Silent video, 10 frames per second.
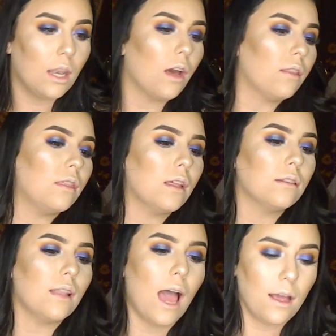Now the
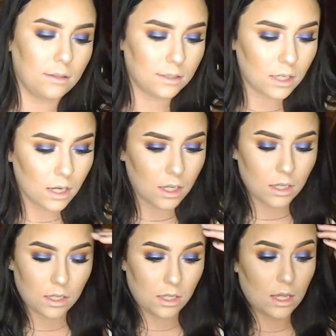last
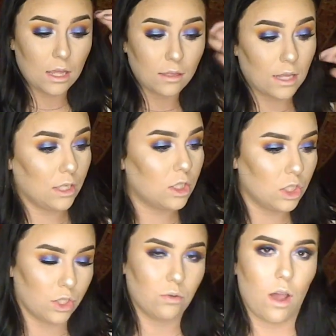thing to
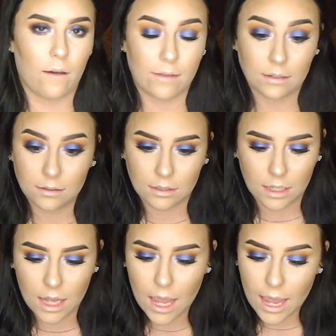do,
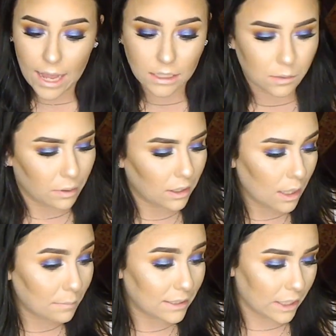obviously, is to put
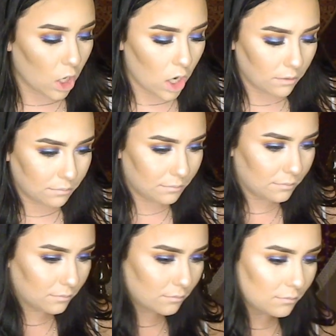lipstick on.
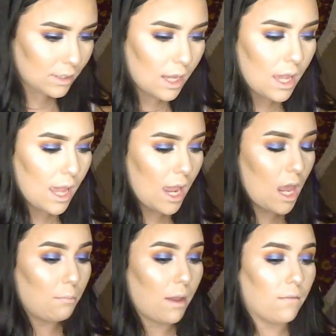
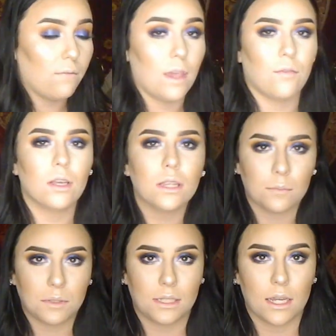And my favorite
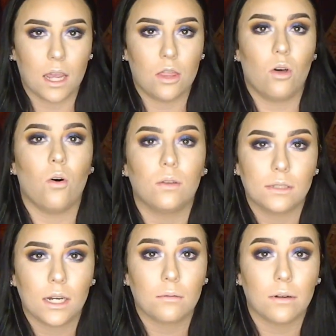lipstick in the whole
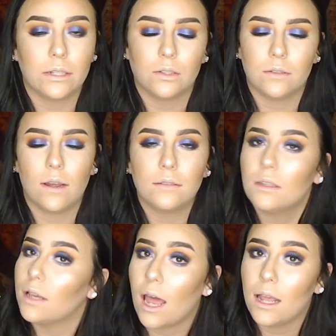entire world, I don't even have to
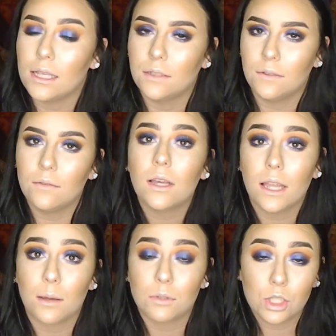look at it, is Viva
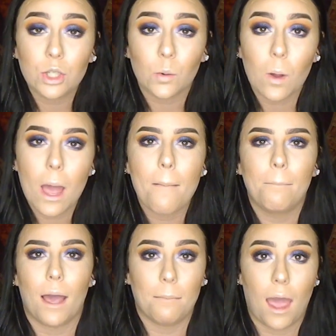Glam 2
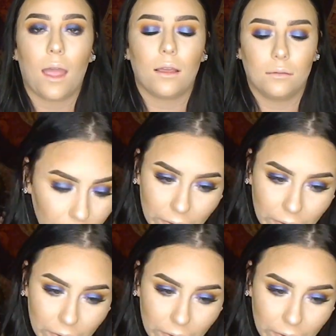by MAC.